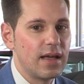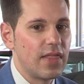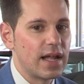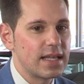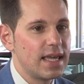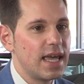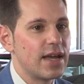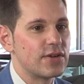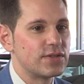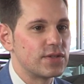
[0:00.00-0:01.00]
that
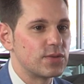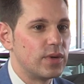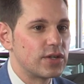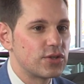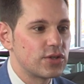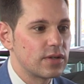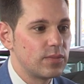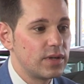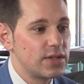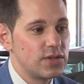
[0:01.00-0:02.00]
cares this much.
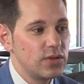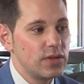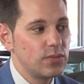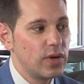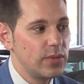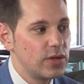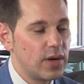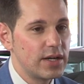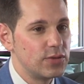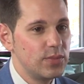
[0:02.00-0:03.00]
But it's the only way we
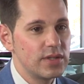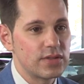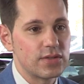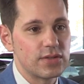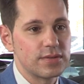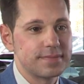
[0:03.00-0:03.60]
know how to do business.